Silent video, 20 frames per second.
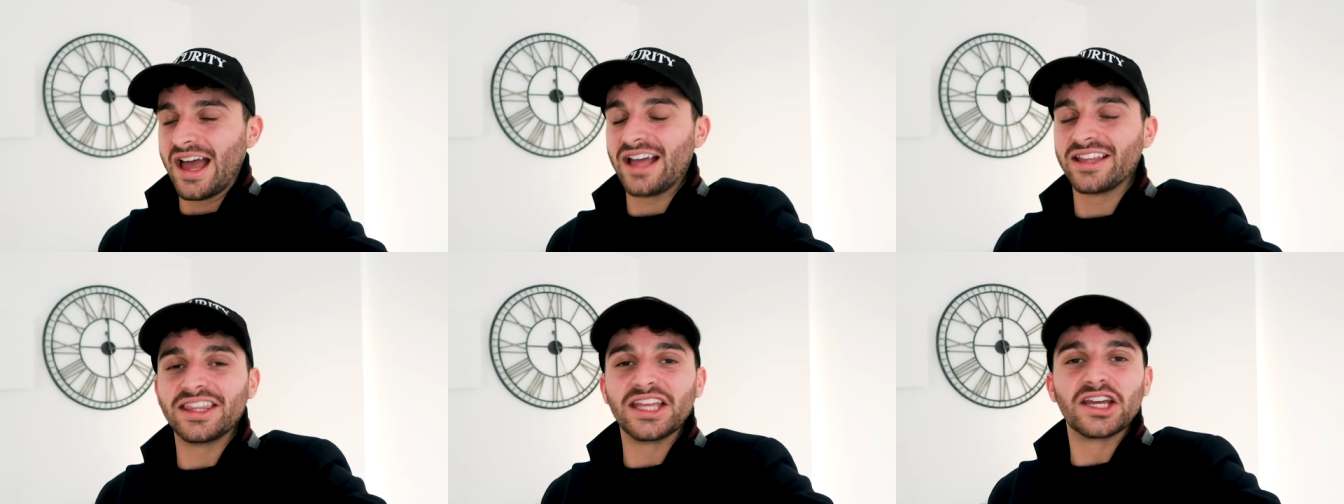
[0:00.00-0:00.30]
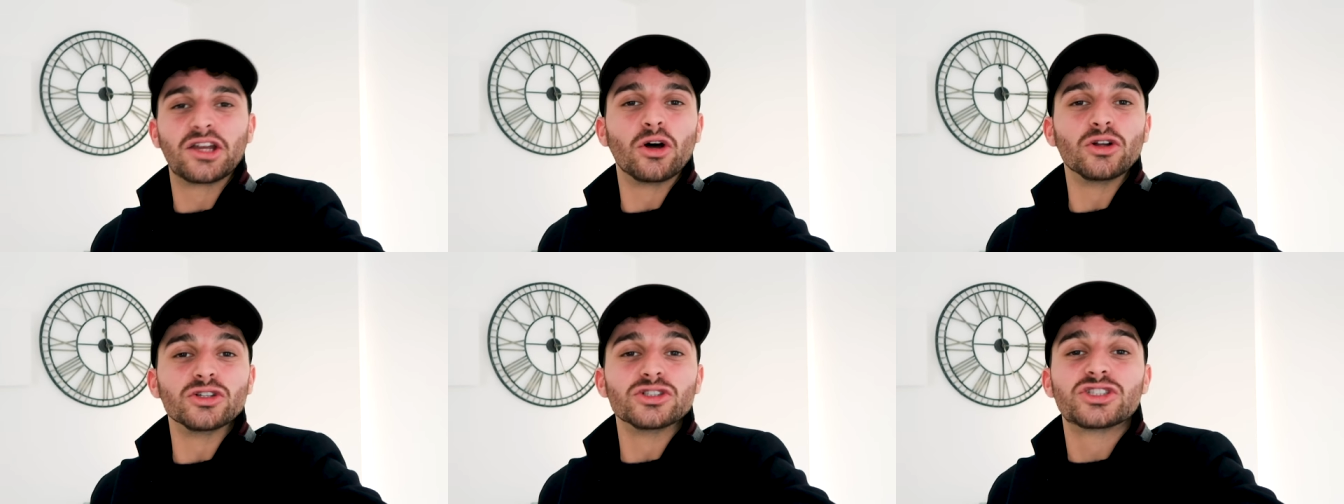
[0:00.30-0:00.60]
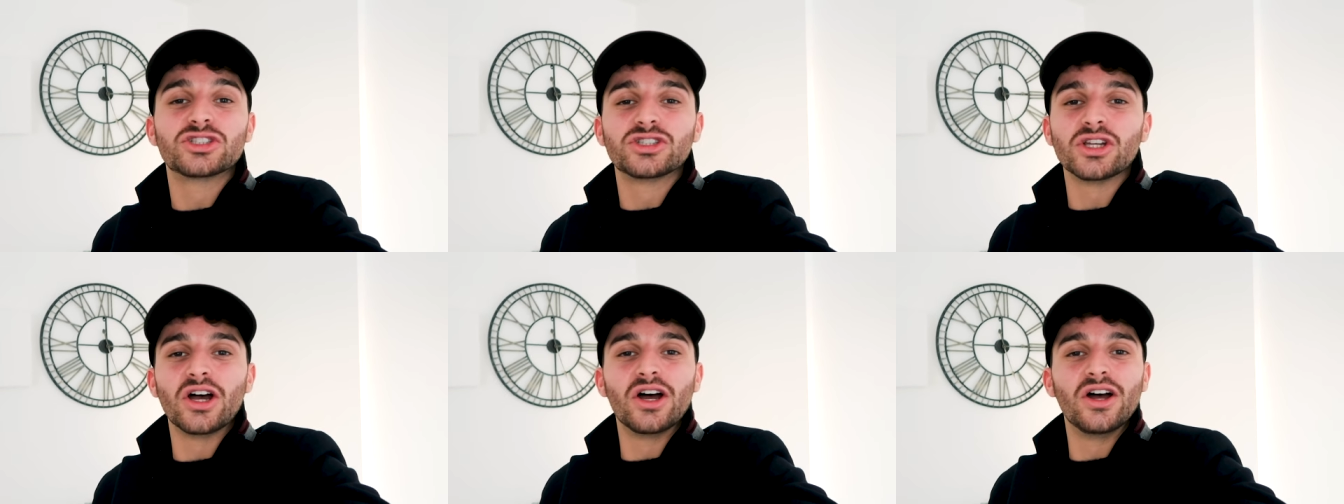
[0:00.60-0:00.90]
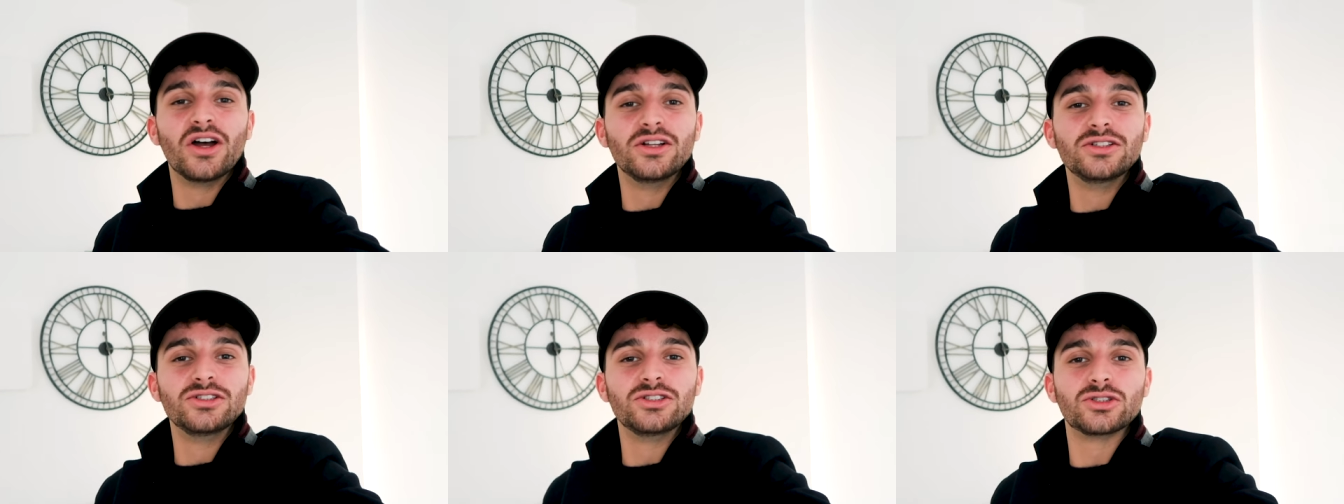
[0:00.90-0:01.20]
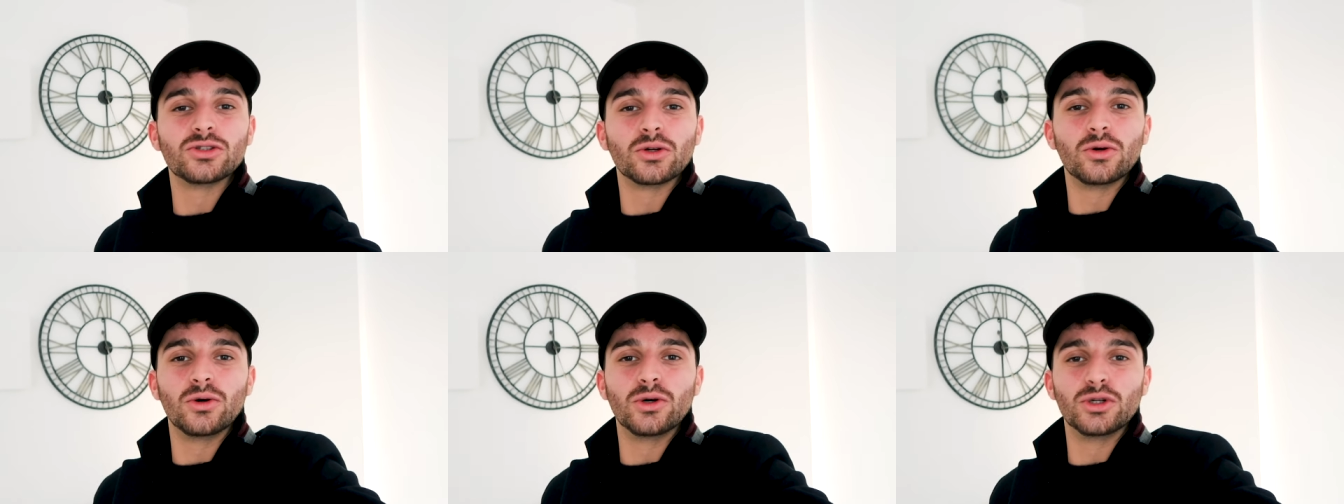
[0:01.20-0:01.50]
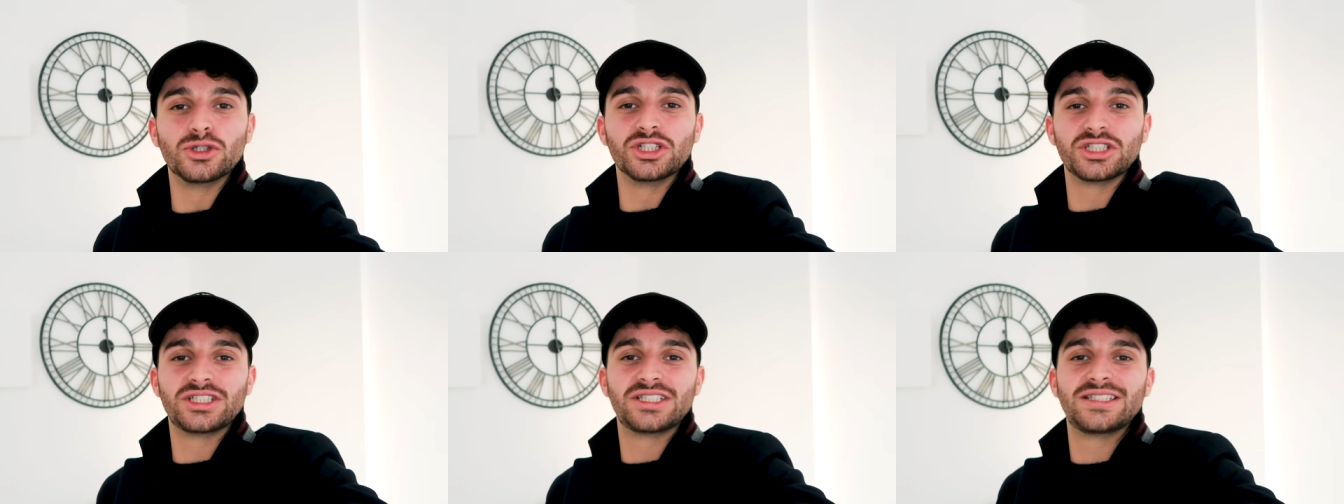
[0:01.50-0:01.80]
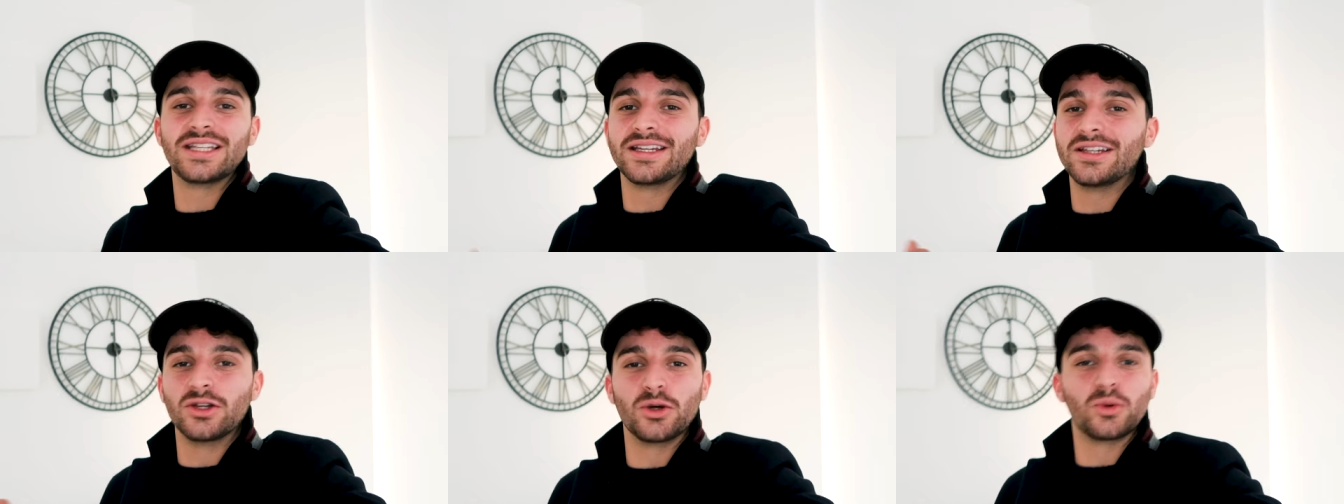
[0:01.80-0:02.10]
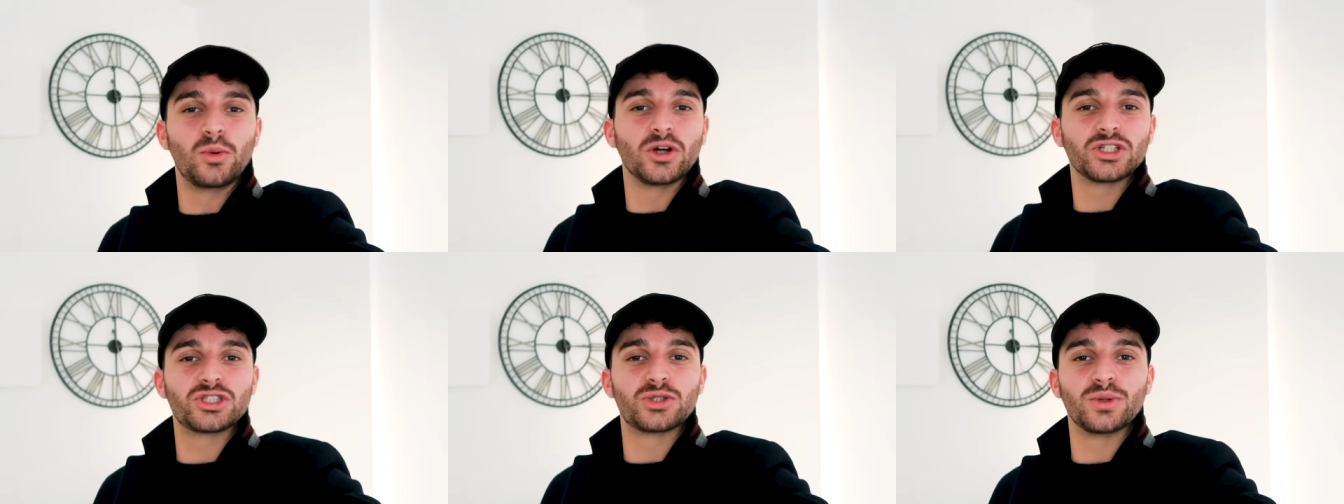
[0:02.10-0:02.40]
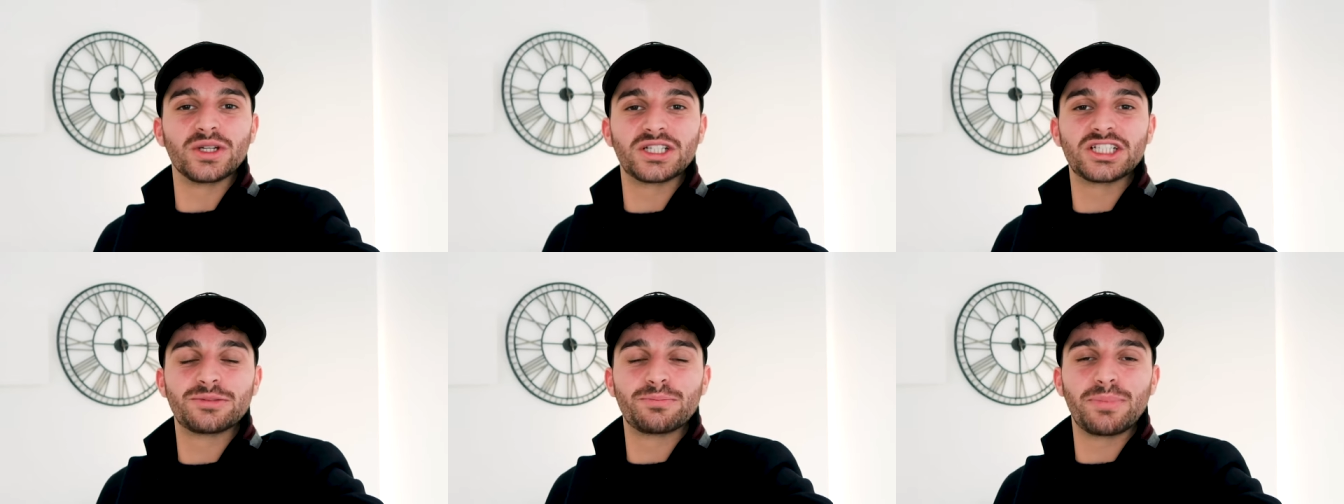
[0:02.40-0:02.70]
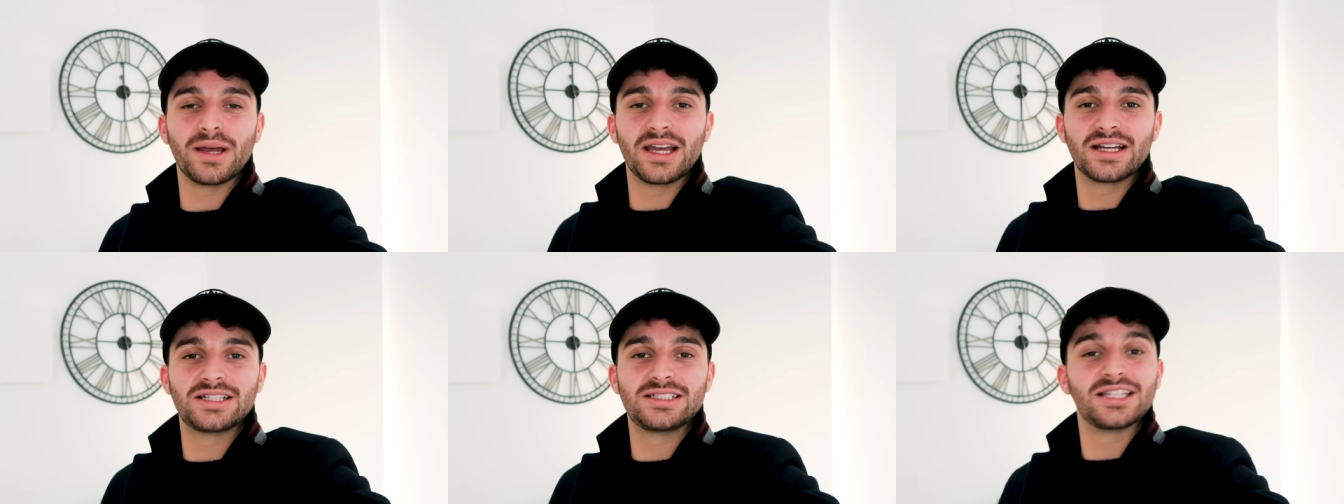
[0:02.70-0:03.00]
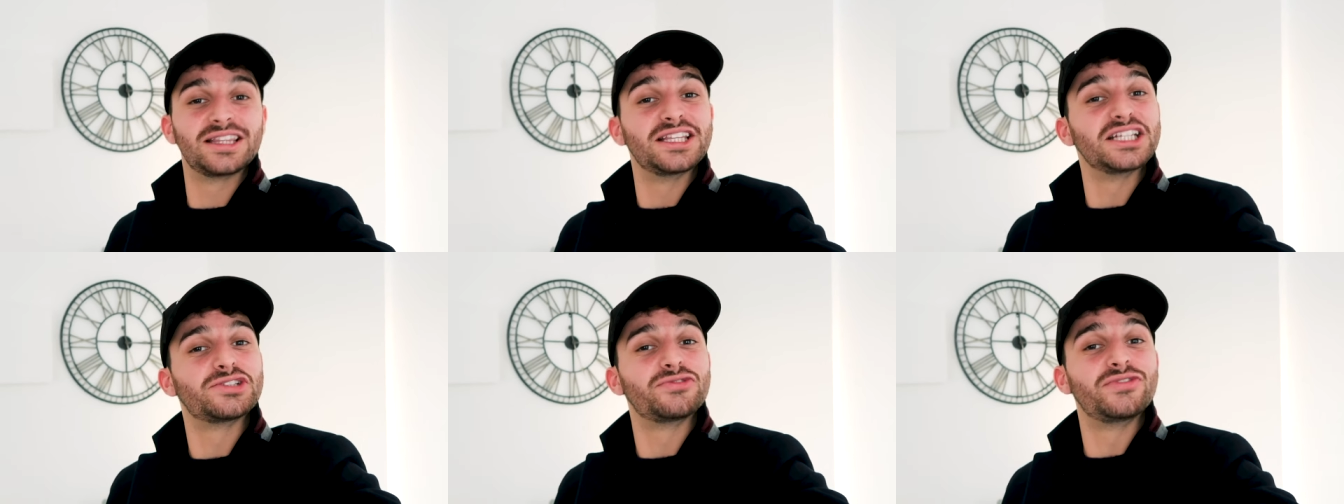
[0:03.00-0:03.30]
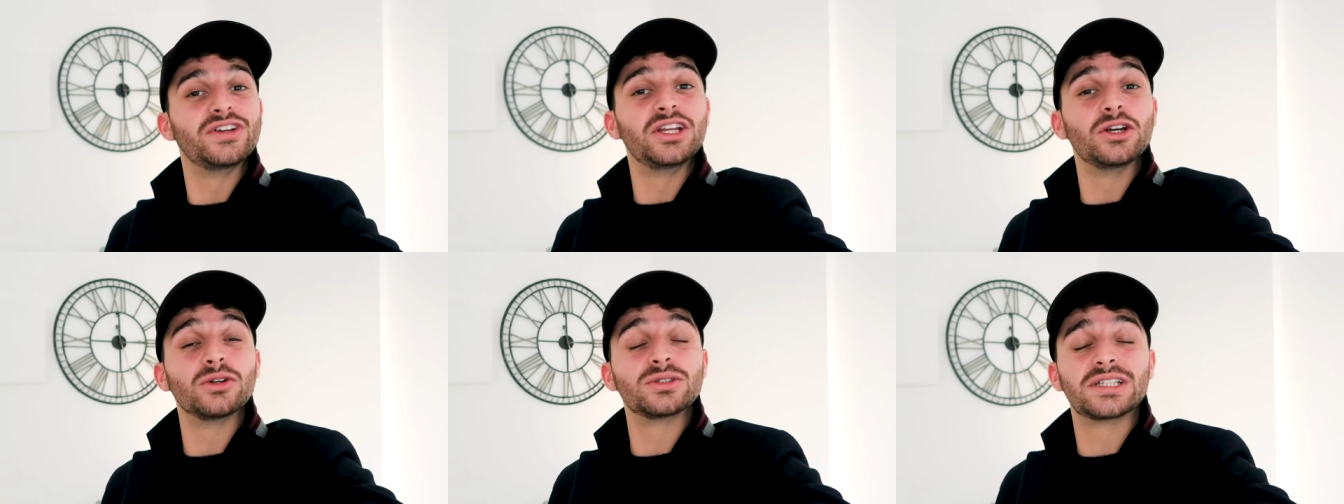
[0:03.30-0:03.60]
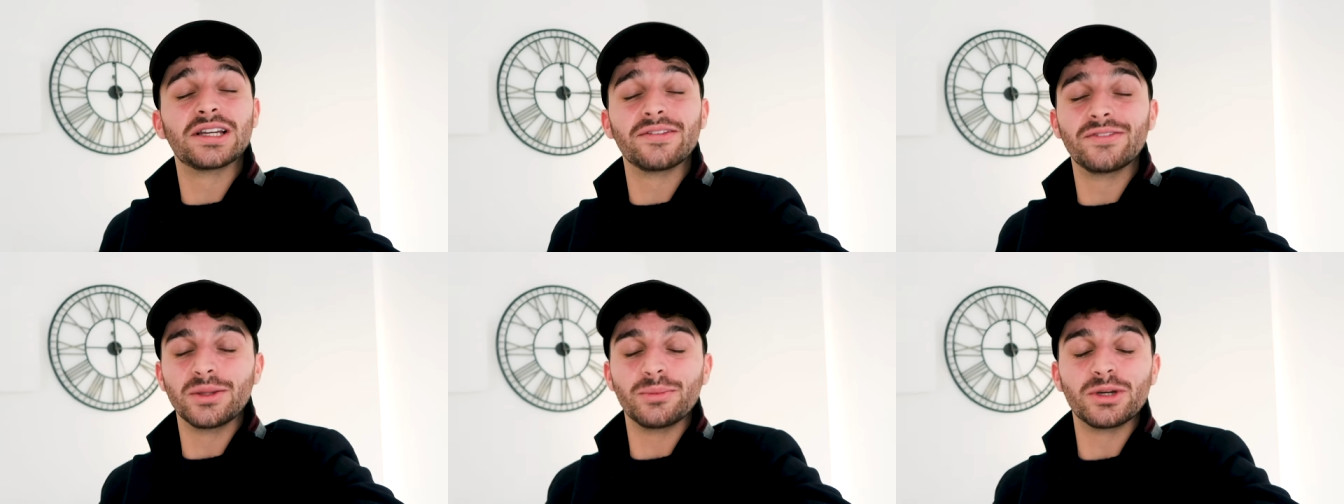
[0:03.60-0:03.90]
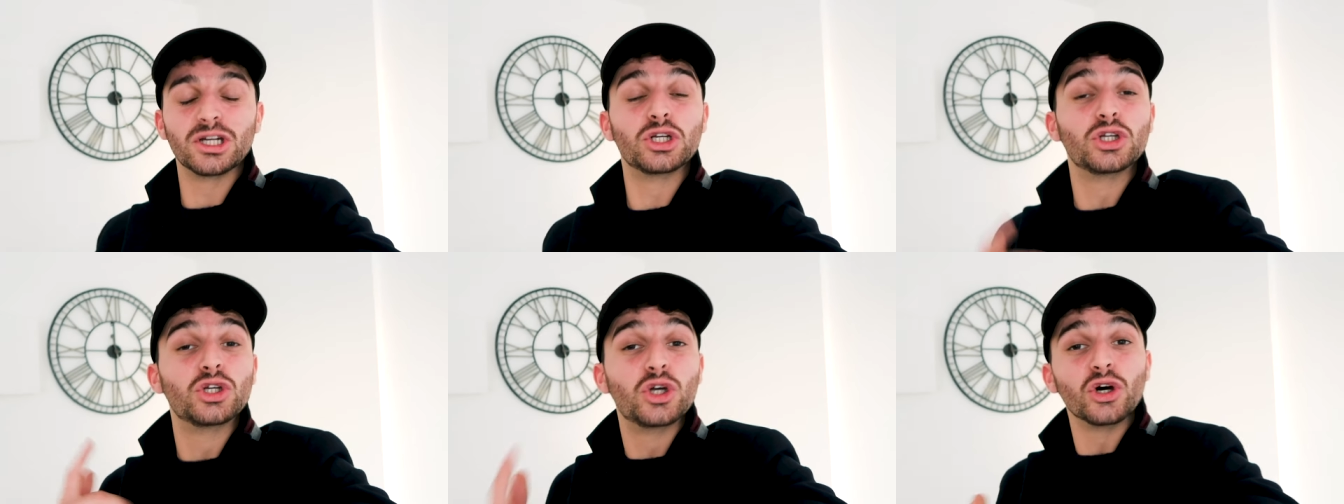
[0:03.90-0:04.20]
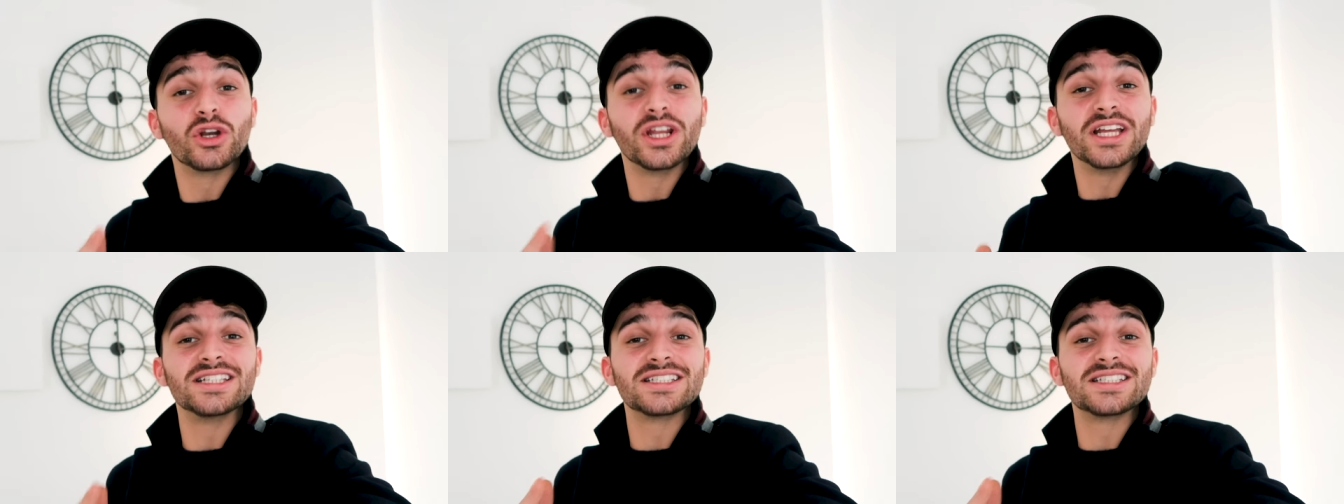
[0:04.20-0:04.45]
had their concerns or just didn't know what to expect, this video has given them a good